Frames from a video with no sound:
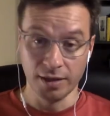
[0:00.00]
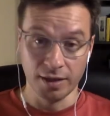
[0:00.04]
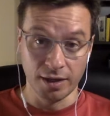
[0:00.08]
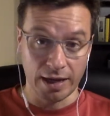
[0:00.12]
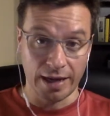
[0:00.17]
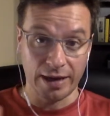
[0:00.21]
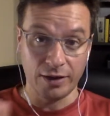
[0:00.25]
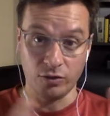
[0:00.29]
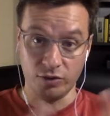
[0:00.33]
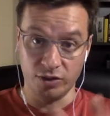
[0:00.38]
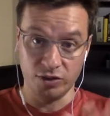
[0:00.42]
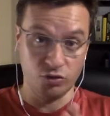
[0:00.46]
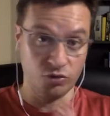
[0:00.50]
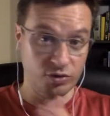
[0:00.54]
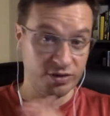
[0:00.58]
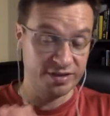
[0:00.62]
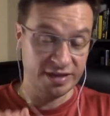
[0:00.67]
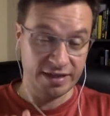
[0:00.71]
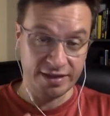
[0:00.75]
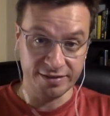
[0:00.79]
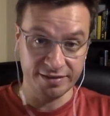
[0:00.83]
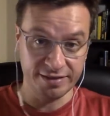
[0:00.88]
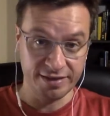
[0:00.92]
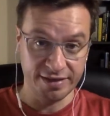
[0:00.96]
I only do
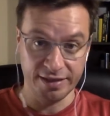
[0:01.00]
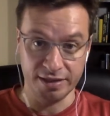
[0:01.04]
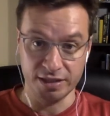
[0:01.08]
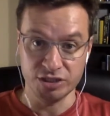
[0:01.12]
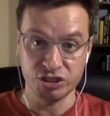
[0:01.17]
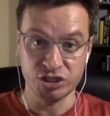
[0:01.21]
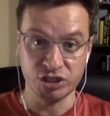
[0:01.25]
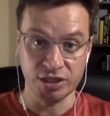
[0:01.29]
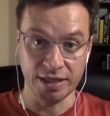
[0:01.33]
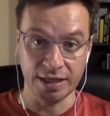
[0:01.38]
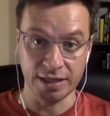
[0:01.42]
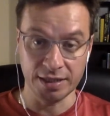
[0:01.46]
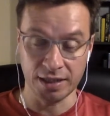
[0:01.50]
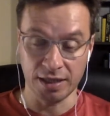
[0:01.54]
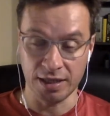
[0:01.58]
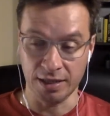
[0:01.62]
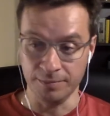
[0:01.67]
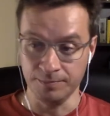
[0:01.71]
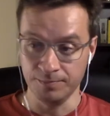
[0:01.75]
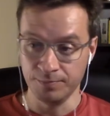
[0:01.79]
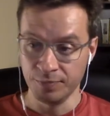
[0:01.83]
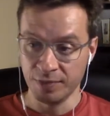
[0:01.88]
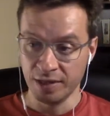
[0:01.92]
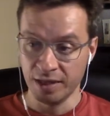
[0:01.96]
Italian to English, and that's
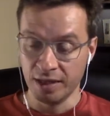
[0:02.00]
it.